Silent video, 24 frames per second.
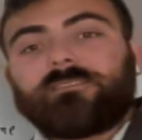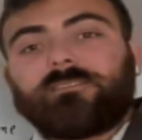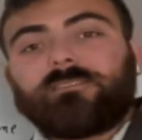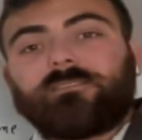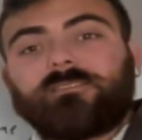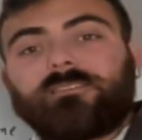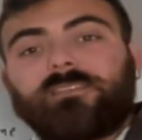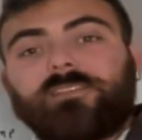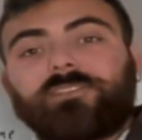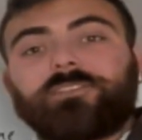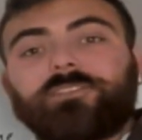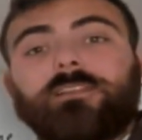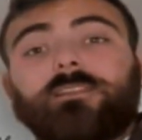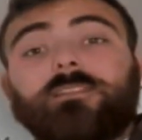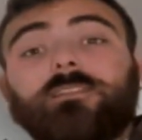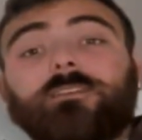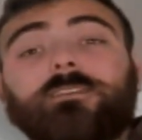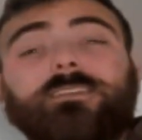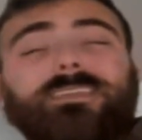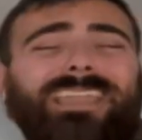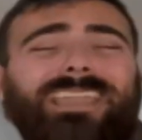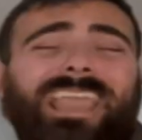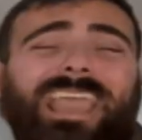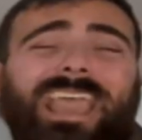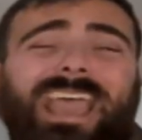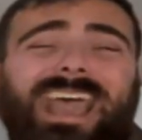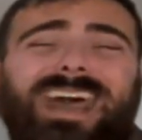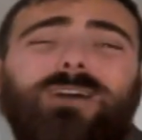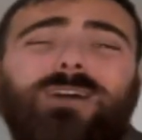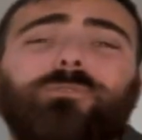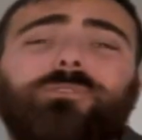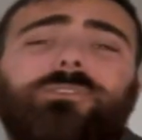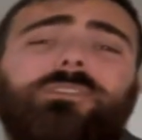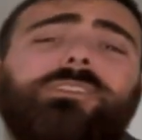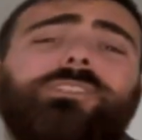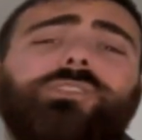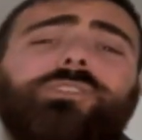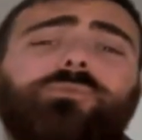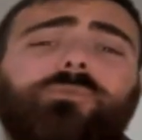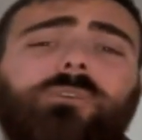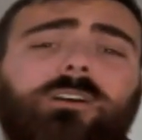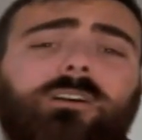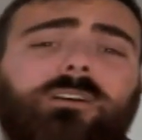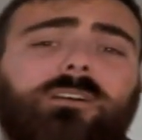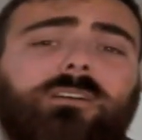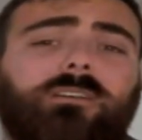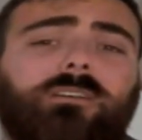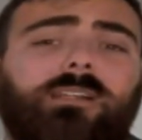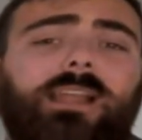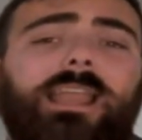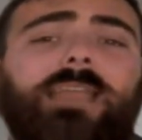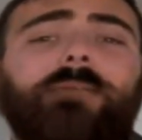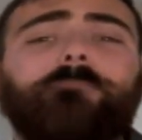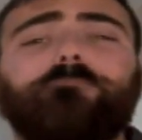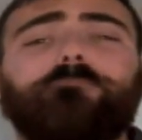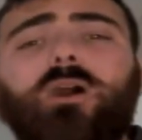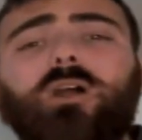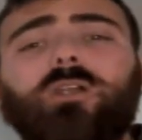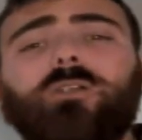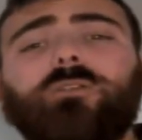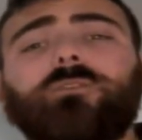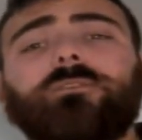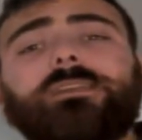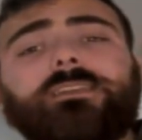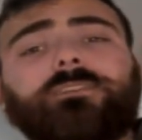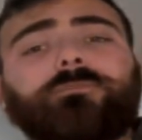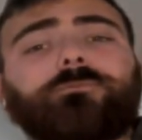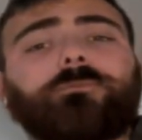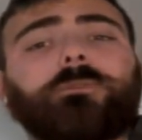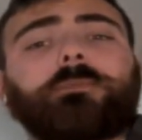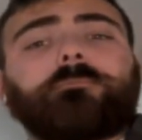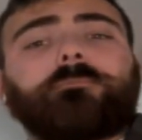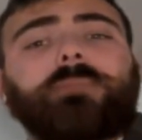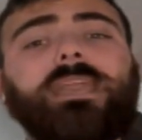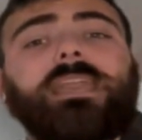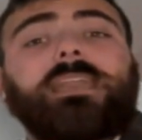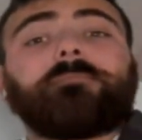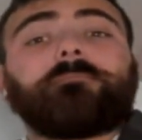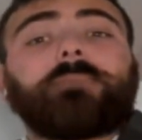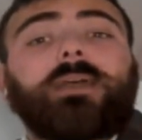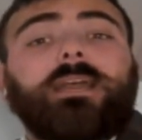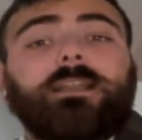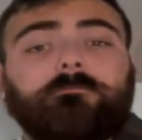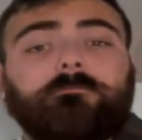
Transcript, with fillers: they're essentially looking at how good you are at borrowing and repaying back